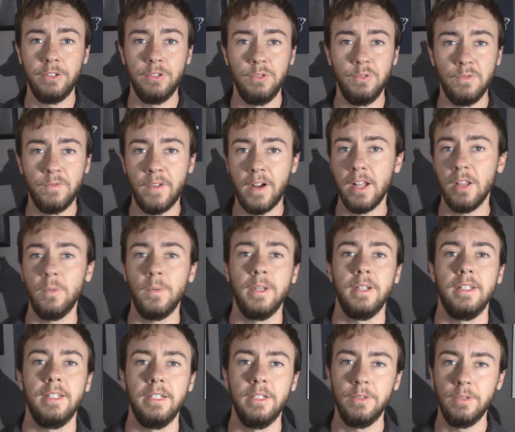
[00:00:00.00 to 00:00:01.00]
to follow
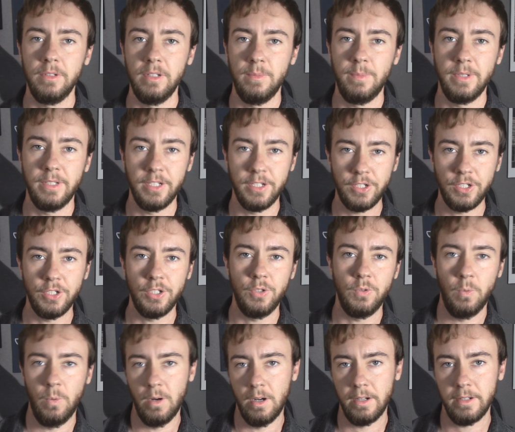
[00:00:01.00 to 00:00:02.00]
it into the position
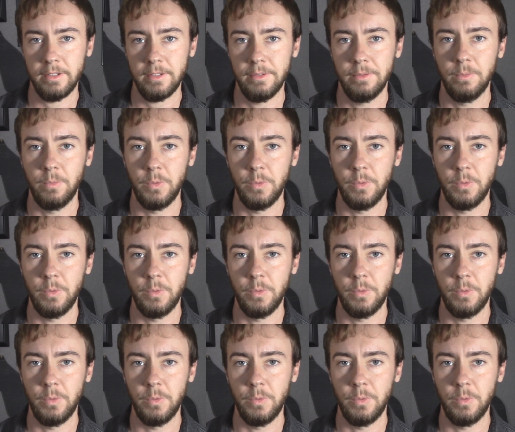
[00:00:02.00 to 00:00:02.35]
you want.